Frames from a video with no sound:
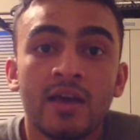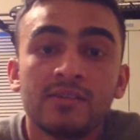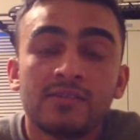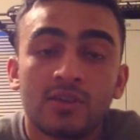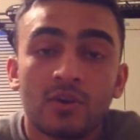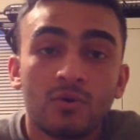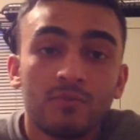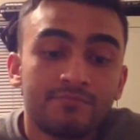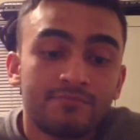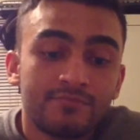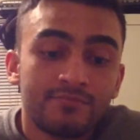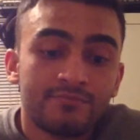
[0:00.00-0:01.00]
So
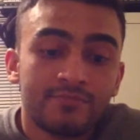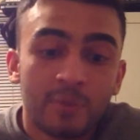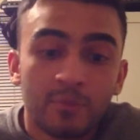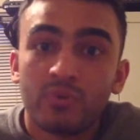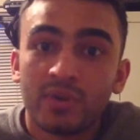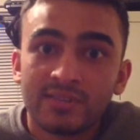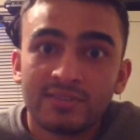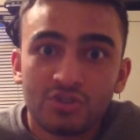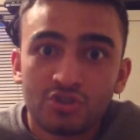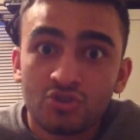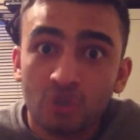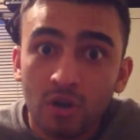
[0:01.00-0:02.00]
embrace the
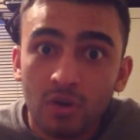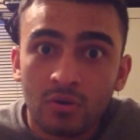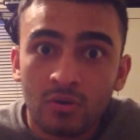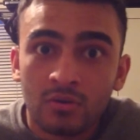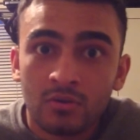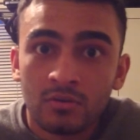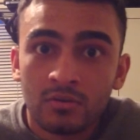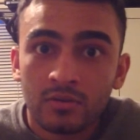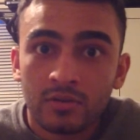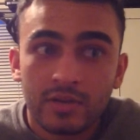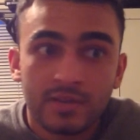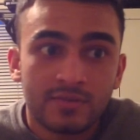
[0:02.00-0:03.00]
struggle.
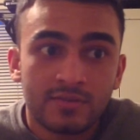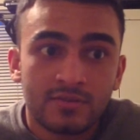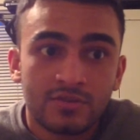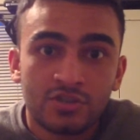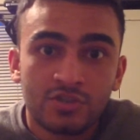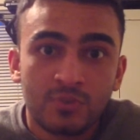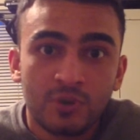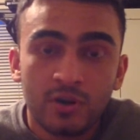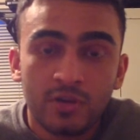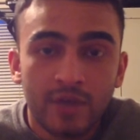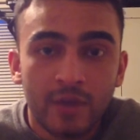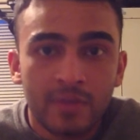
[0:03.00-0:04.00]
It's just part
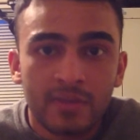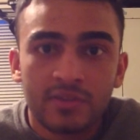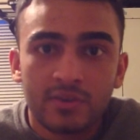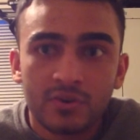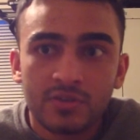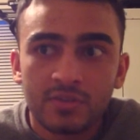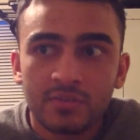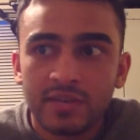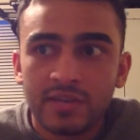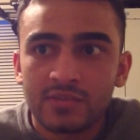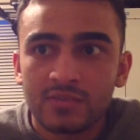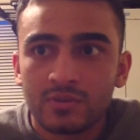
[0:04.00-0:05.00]
of it. There are some
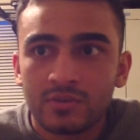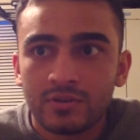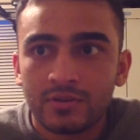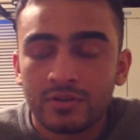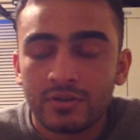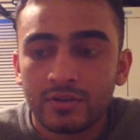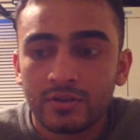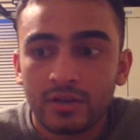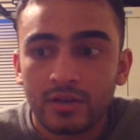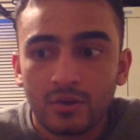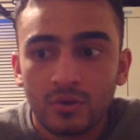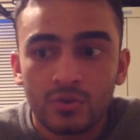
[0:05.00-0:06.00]
days where, you're
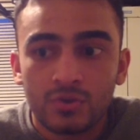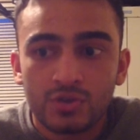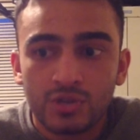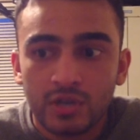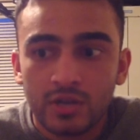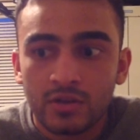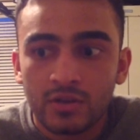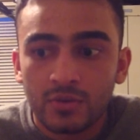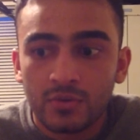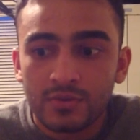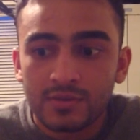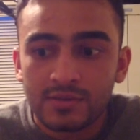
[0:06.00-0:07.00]
like, holy shit,
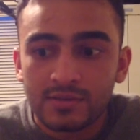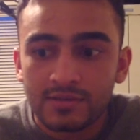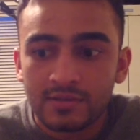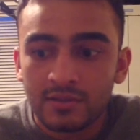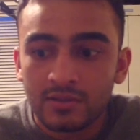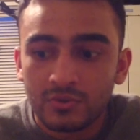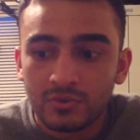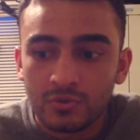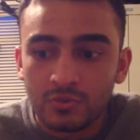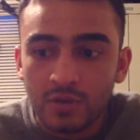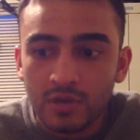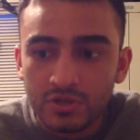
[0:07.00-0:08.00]
this is a little too
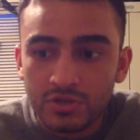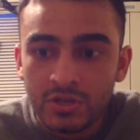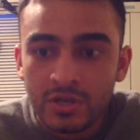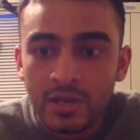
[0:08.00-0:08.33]
much.